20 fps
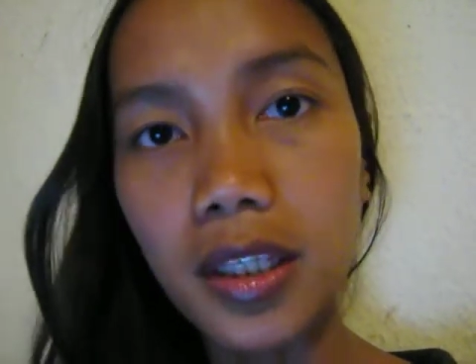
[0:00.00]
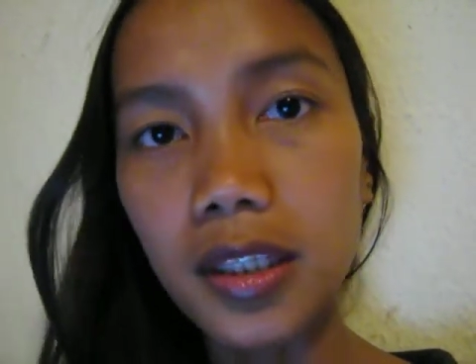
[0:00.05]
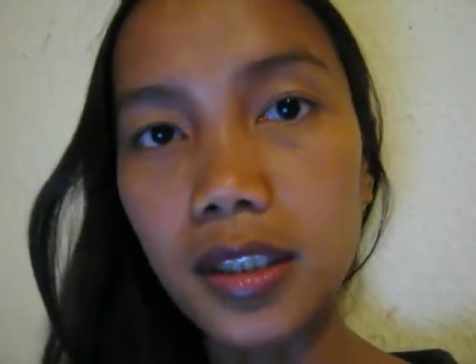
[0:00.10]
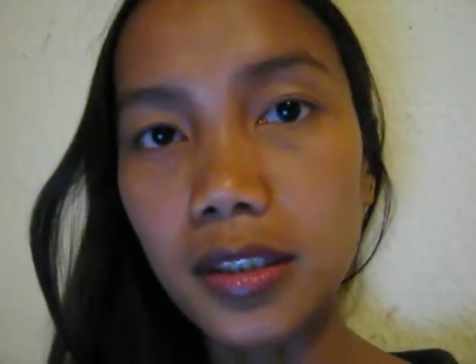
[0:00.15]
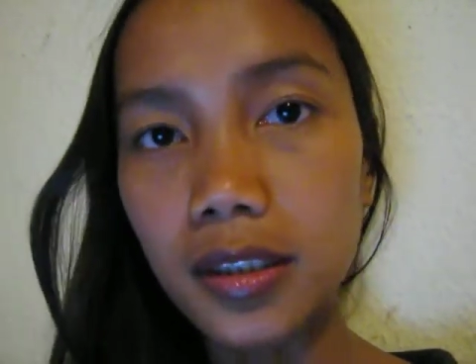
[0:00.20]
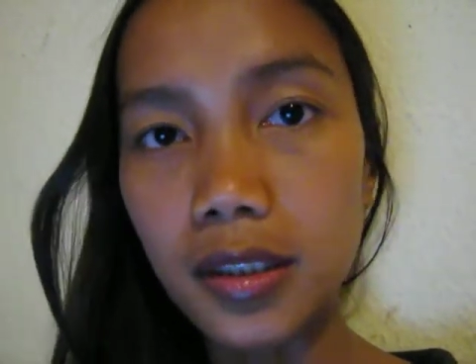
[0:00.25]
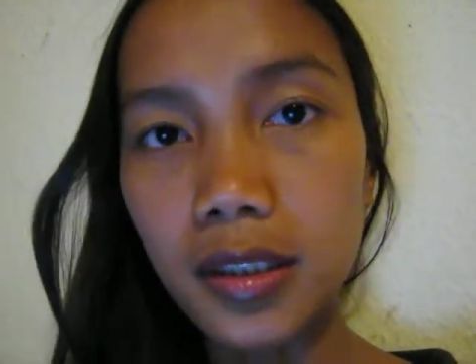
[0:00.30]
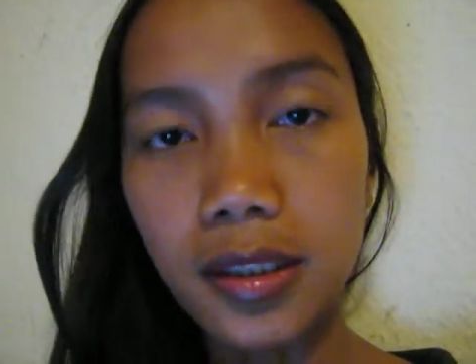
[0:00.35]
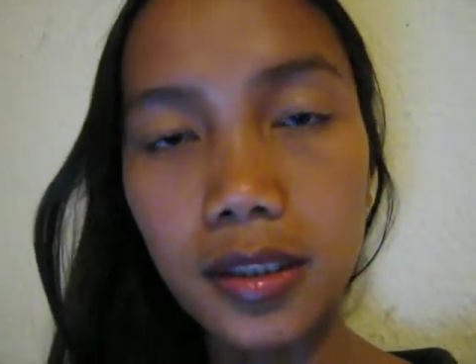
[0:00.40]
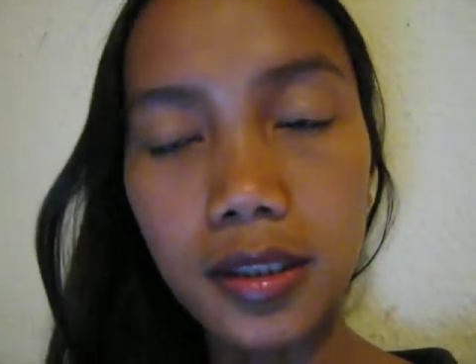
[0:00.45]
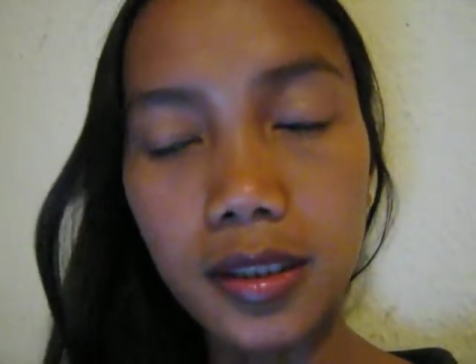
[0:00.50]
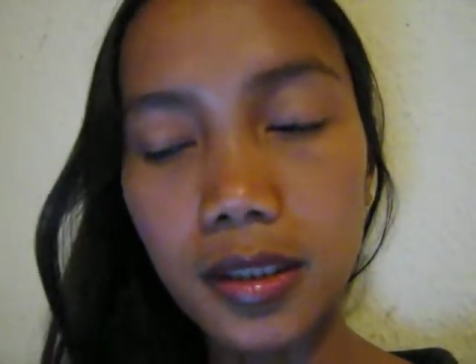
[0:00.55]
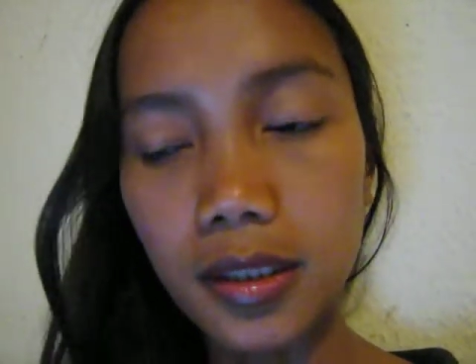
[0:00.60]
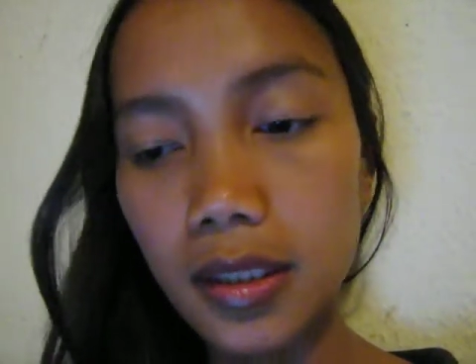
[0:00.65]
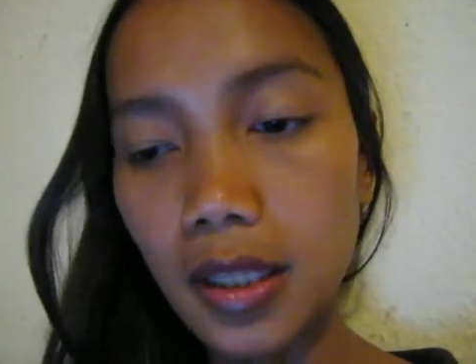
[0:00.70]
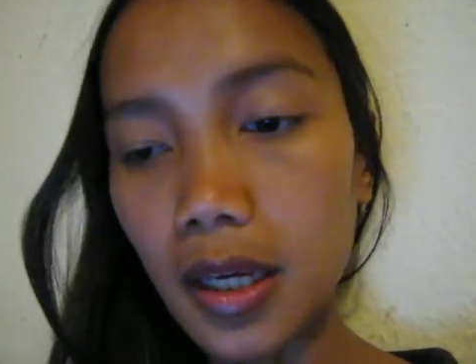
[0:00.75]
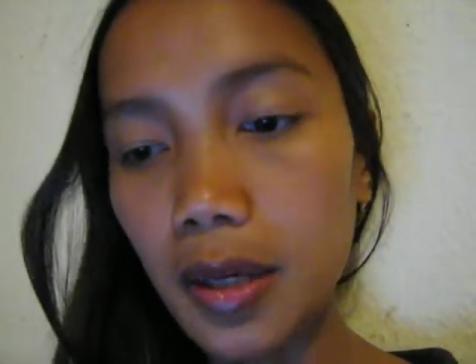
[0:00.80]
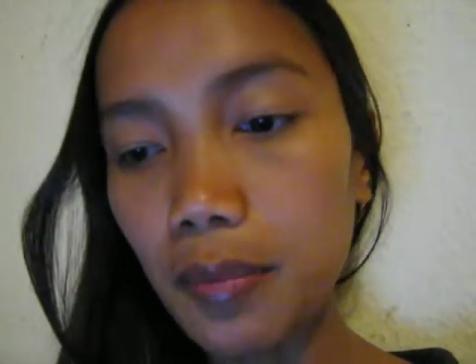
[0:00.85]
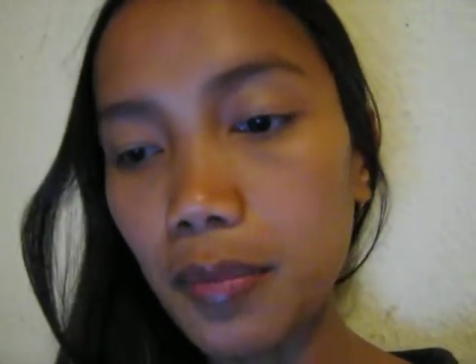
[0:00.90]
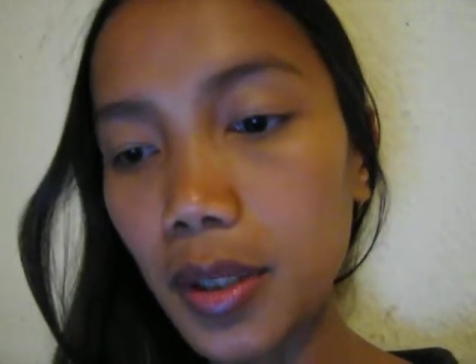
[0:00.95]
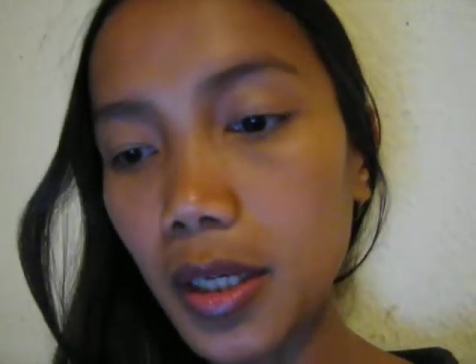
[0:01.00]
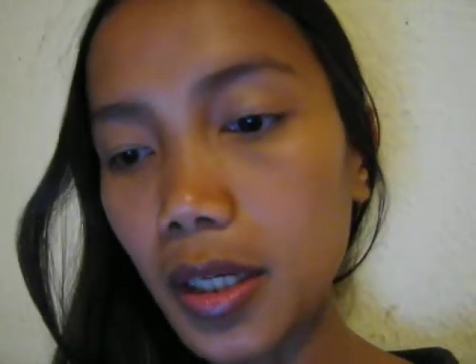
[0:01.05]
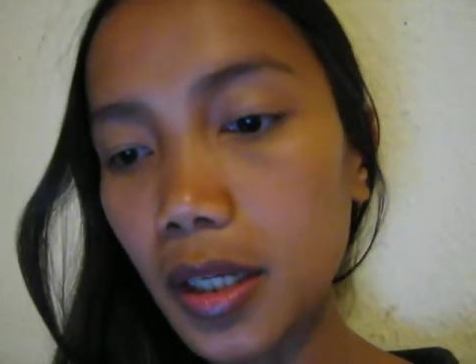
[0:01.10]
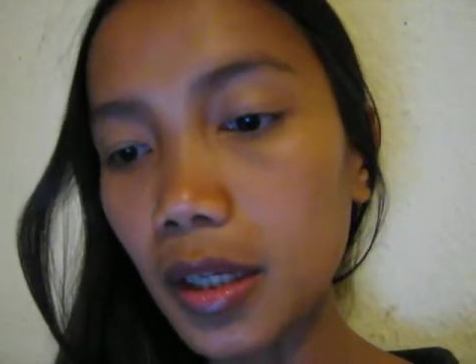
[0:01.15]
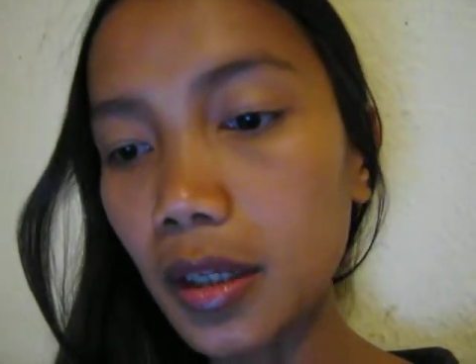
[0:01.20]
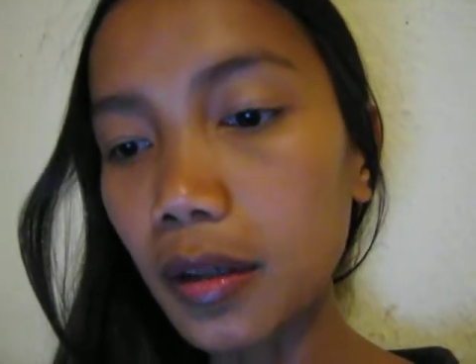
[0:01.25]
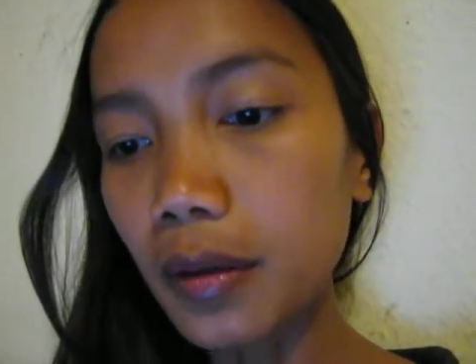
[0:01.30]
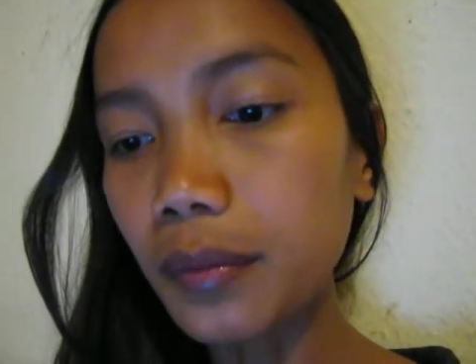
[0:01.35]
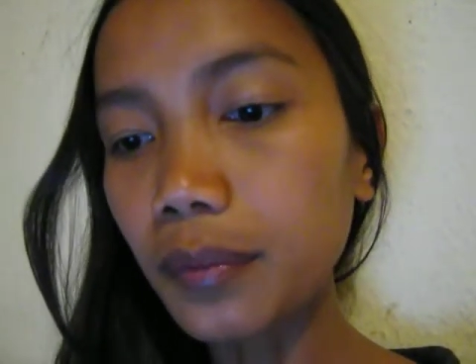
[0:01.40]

It's just the same meaning.